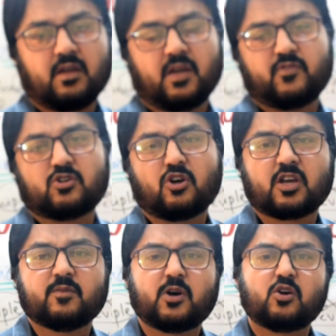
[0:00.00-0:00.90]
We are
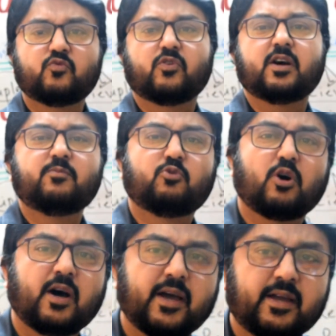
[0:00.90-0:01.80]
talking about one
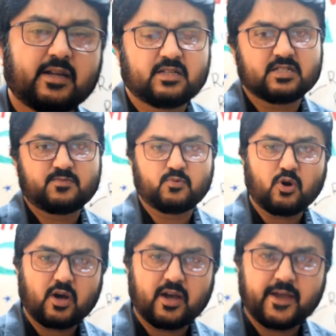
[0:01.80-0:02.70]
boy, it is
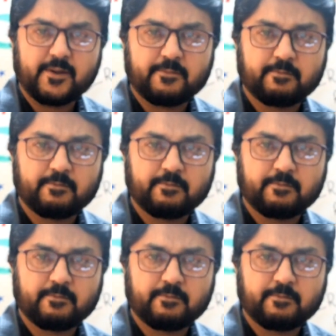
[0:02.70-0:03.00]
boy.